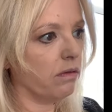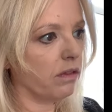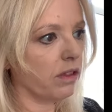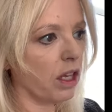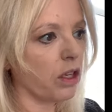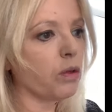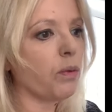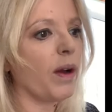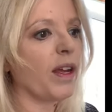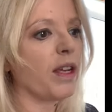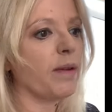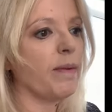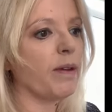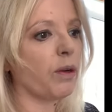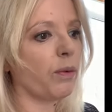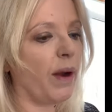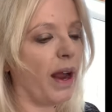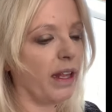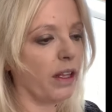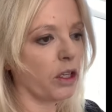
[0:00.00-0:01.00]
this is what you
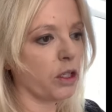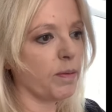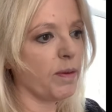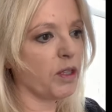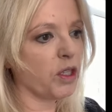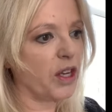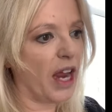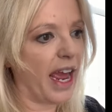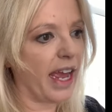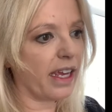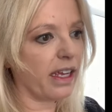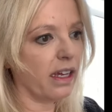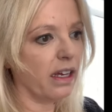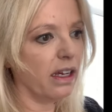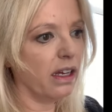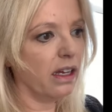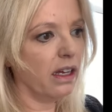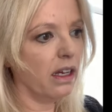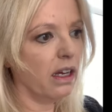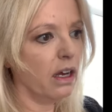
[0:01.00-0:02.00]
Raylo's mistake
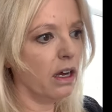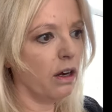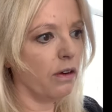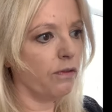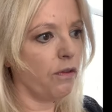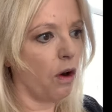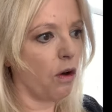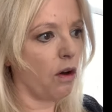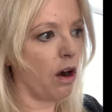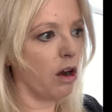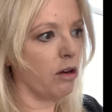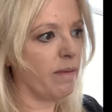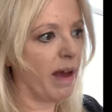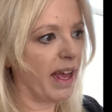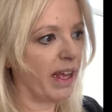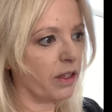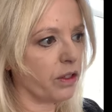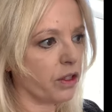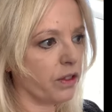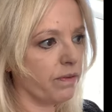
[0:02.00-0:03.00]
for
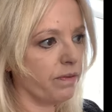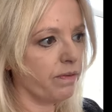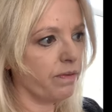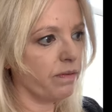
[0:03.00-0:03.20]
romance.